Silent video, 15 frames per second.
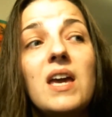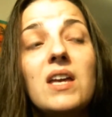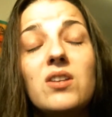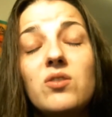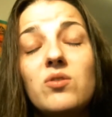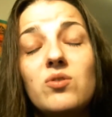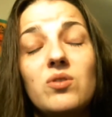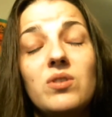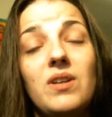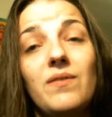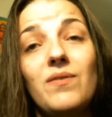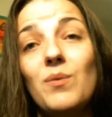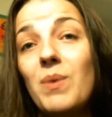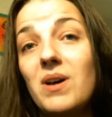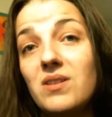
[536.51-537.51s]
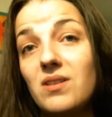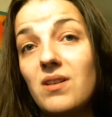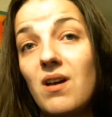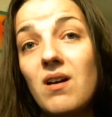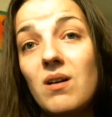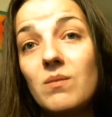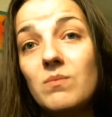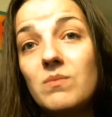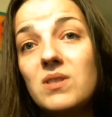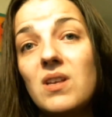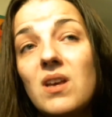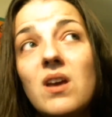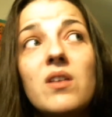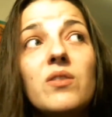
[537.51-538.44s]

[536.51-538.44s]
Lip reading: and usually if the bus comes,